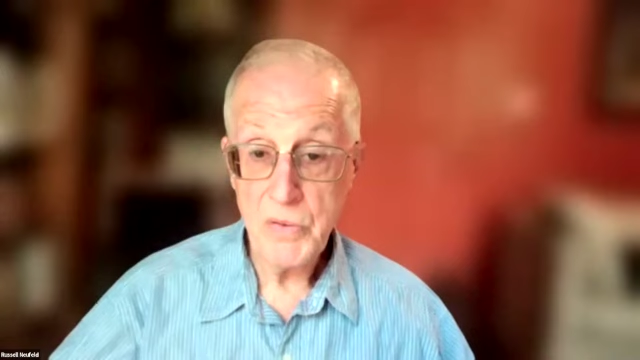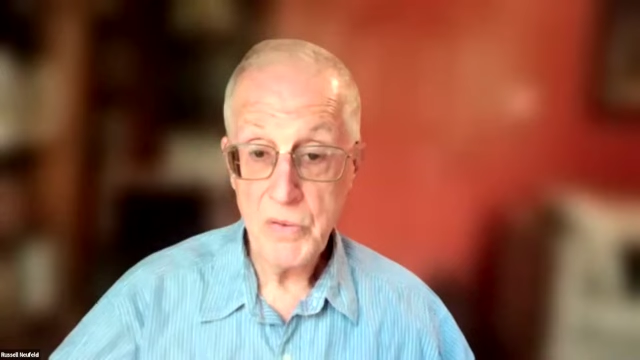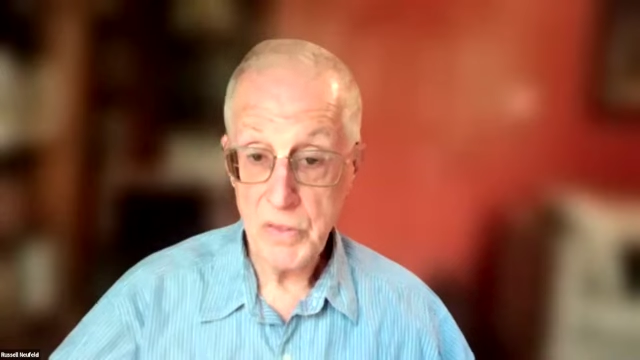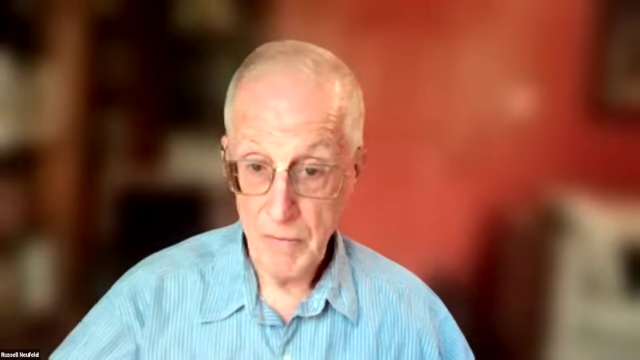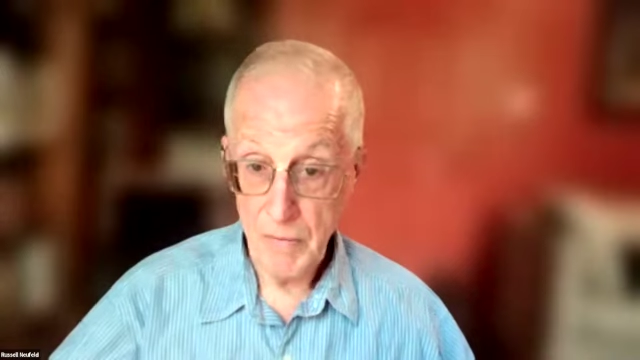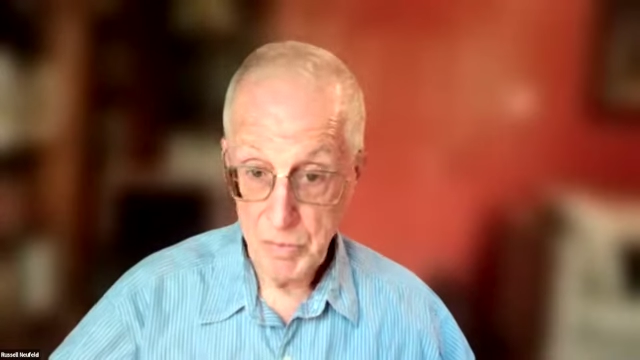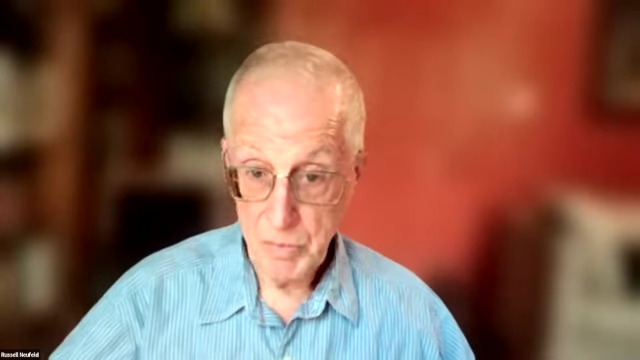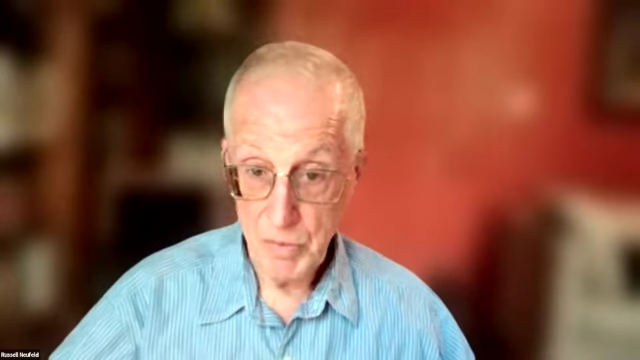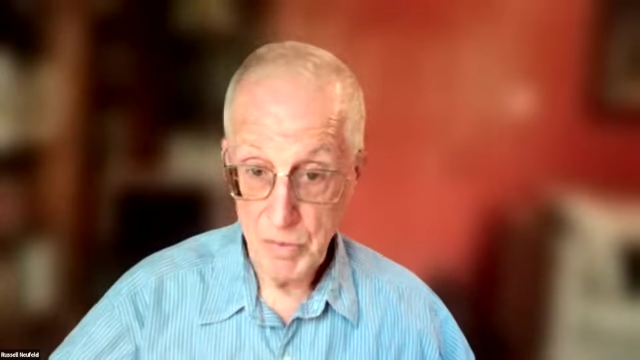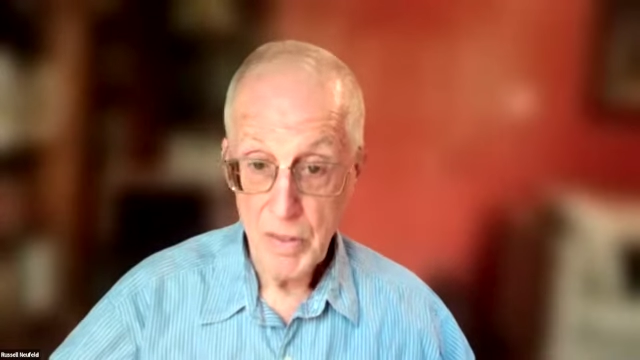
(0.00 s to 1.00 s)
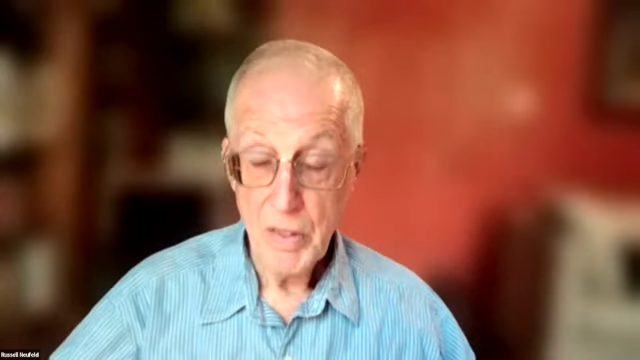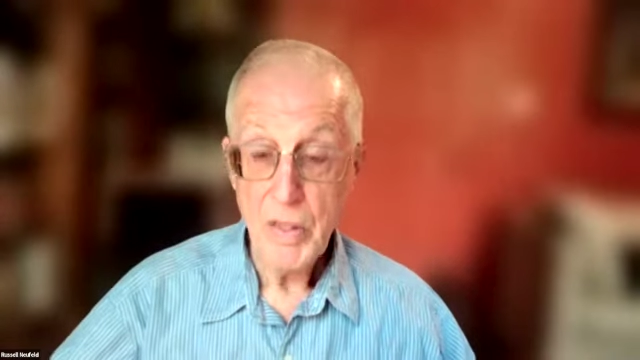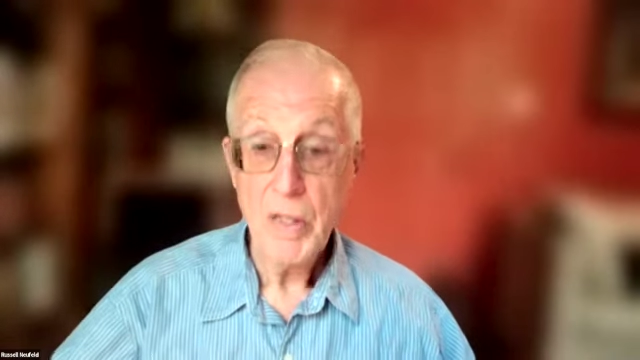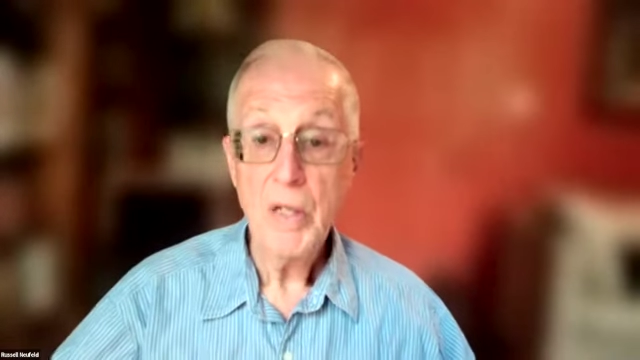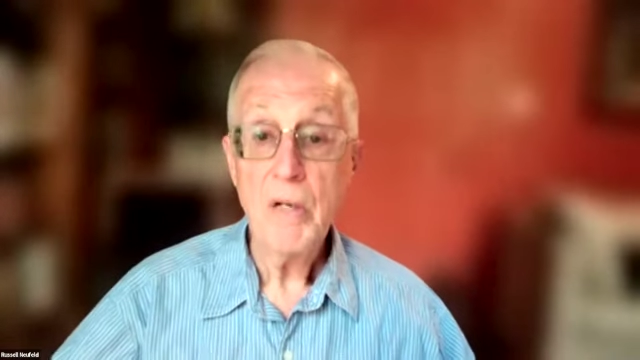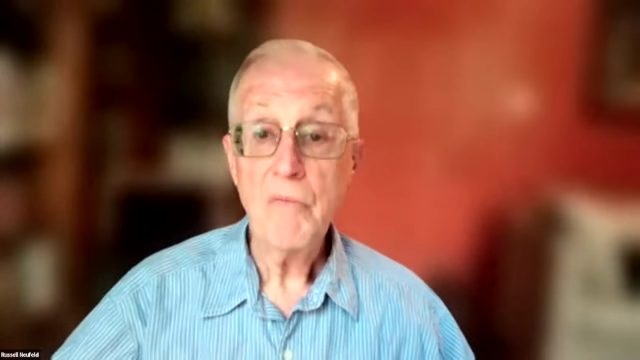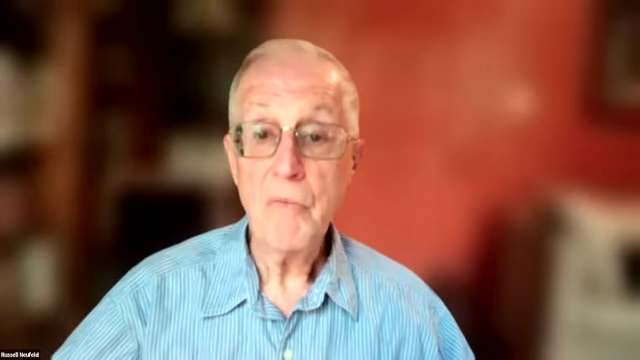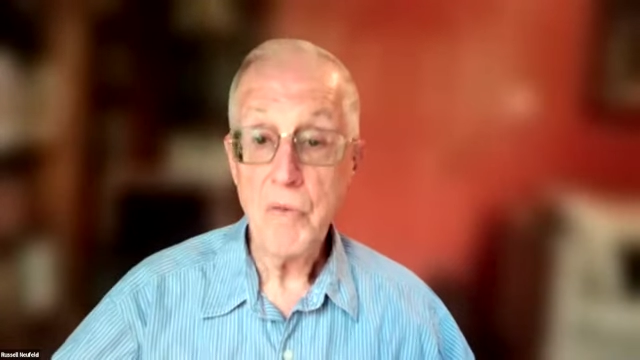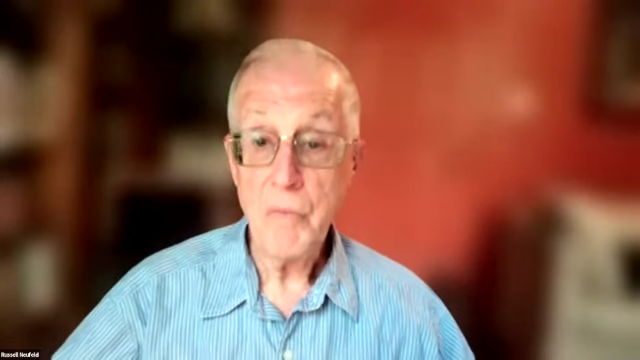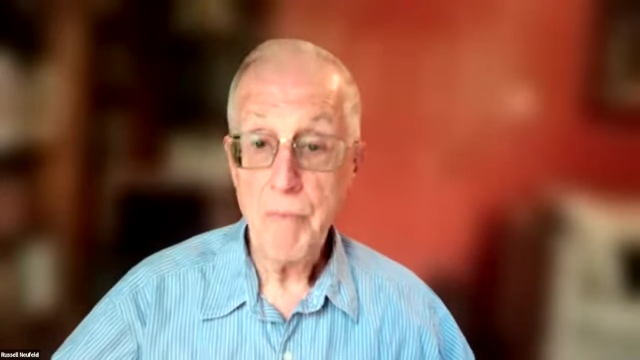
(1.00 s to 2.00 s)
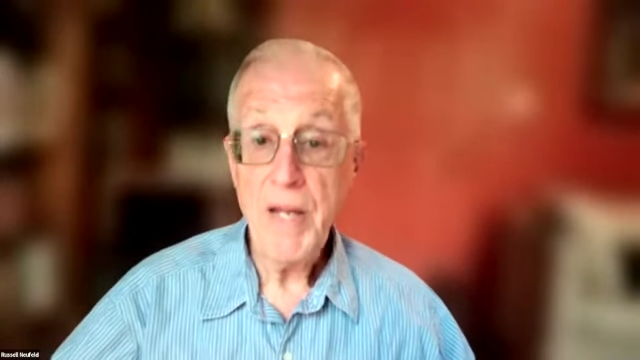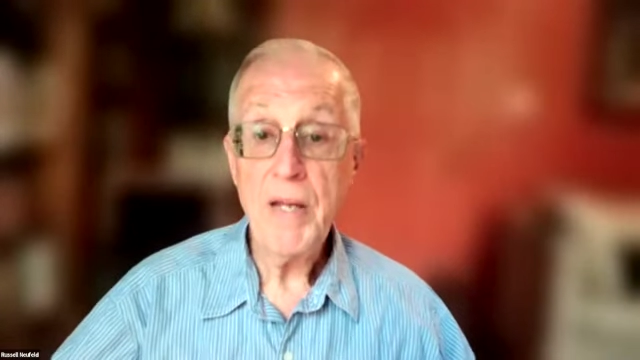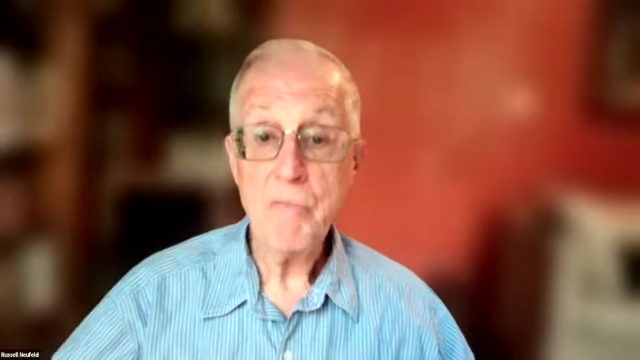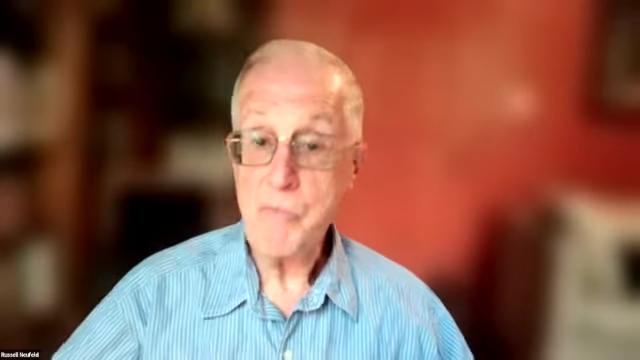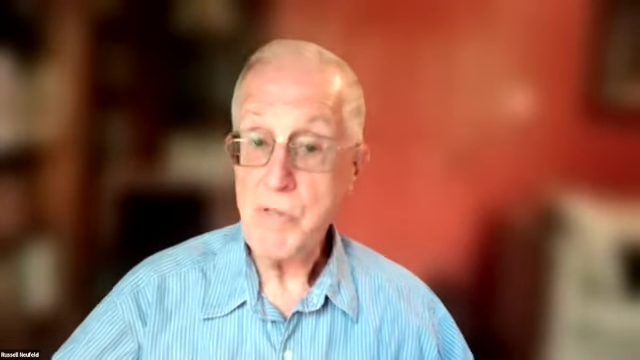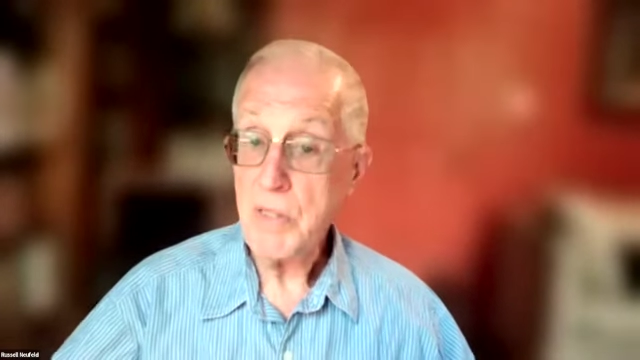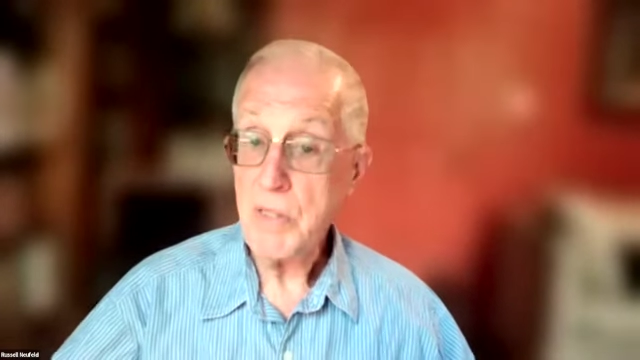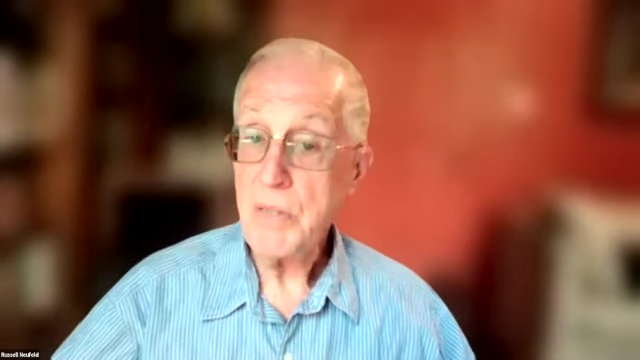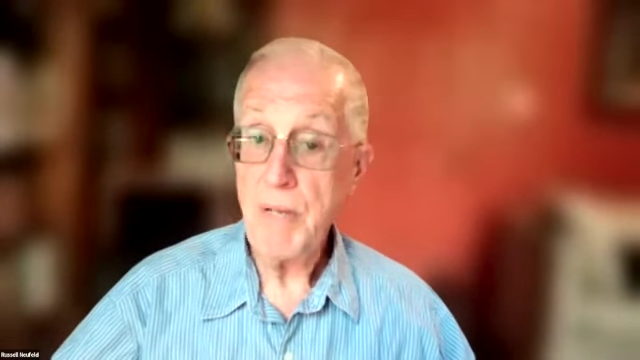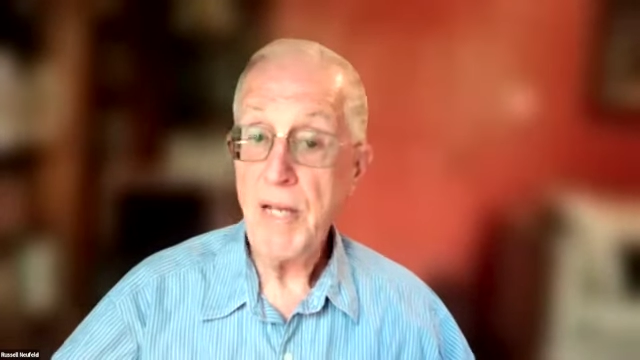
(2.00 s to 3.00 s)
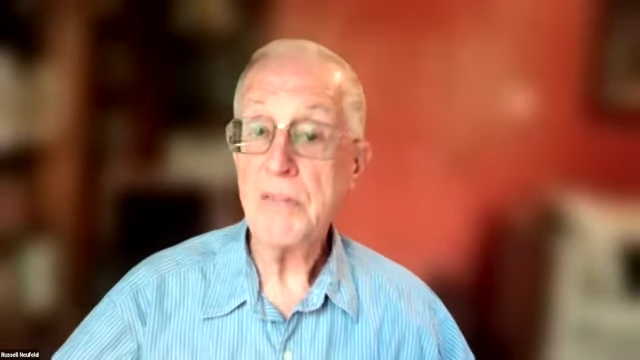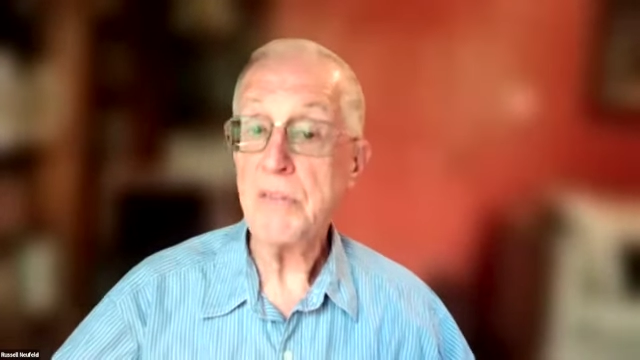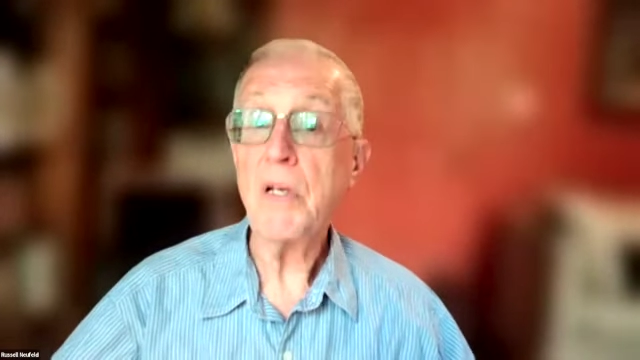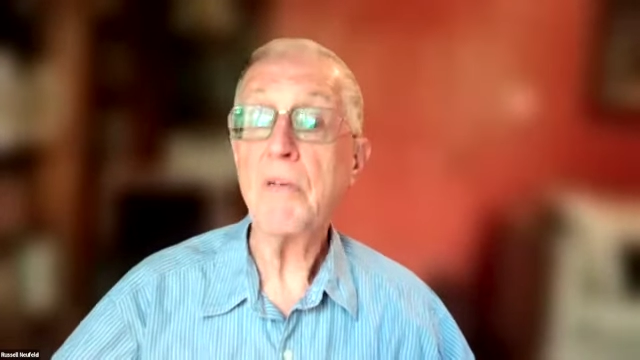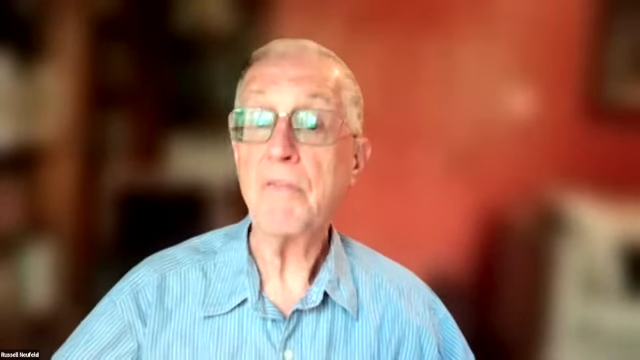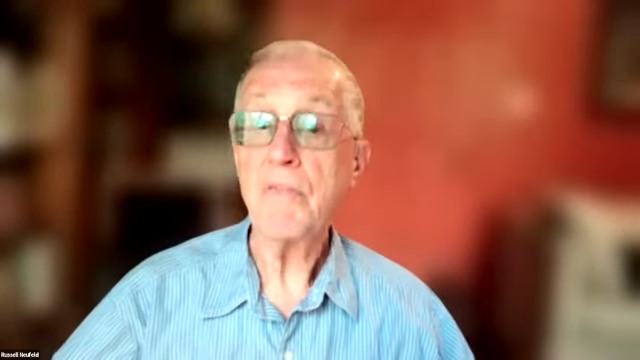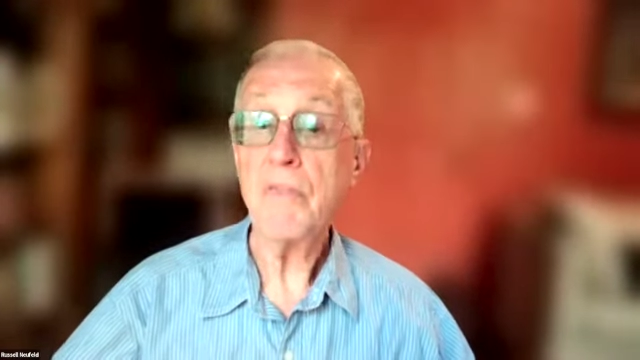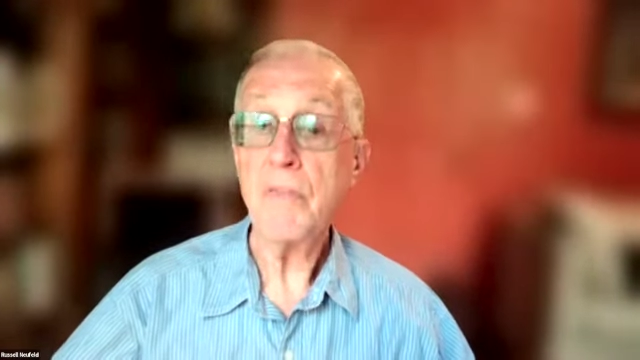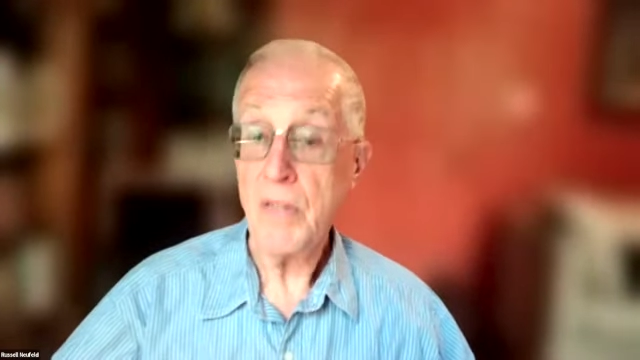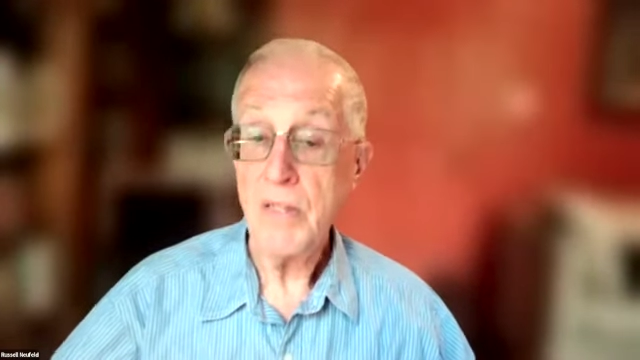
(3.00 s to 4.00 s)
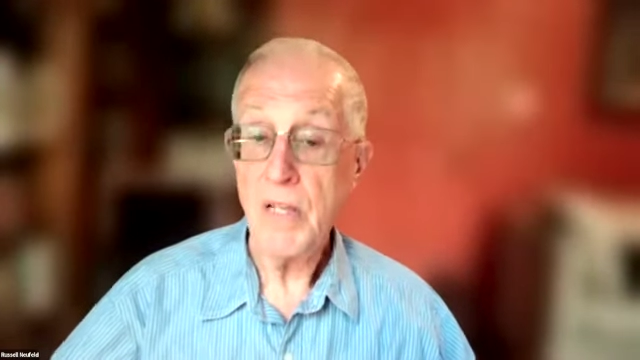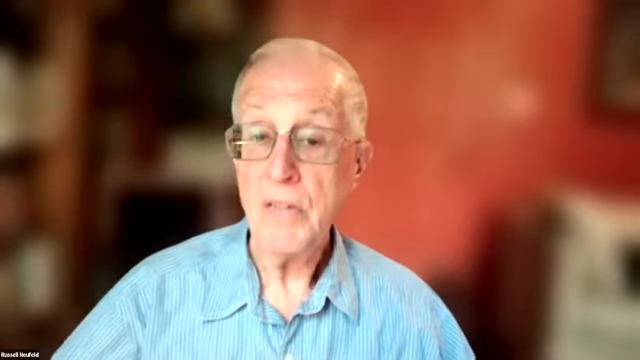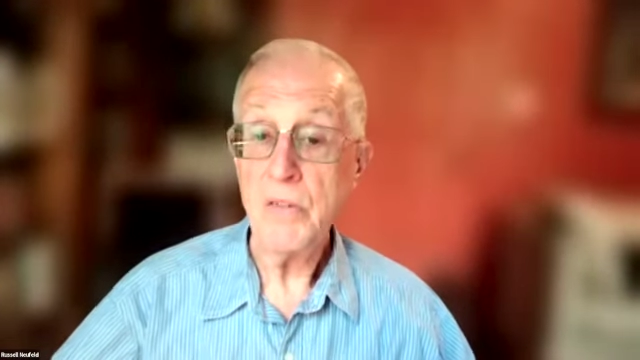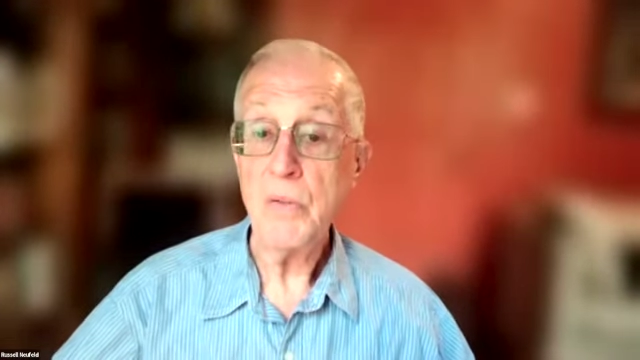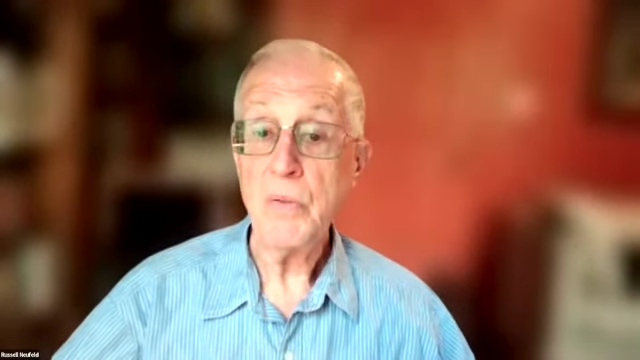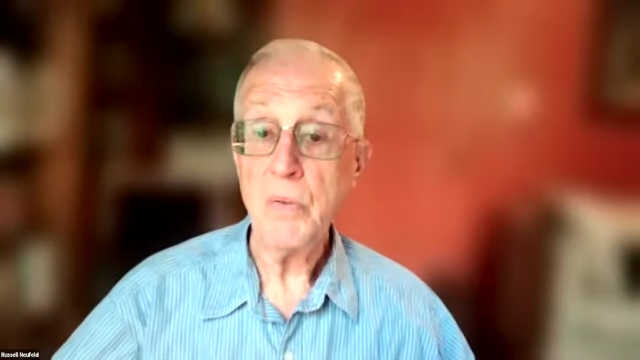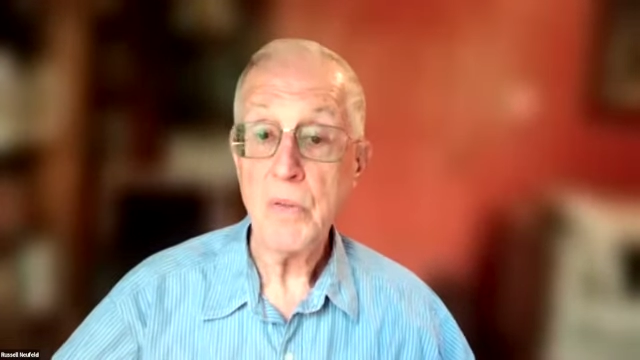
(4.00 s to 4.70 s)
accountable for the bad, really bad stuff that they do.